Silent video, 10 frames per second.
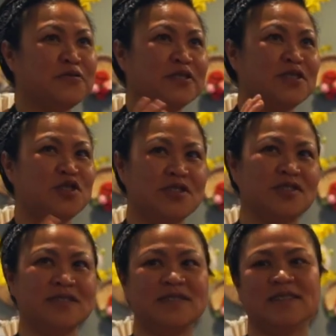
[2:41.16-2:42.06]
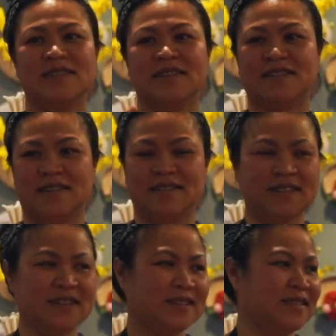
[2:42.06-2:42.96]
for the ginger and the
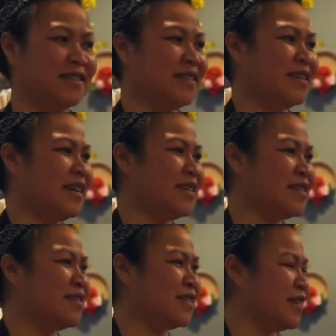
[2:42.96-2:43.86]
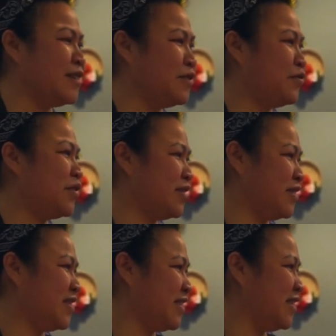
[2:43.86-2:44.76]
garlic, I saute it first.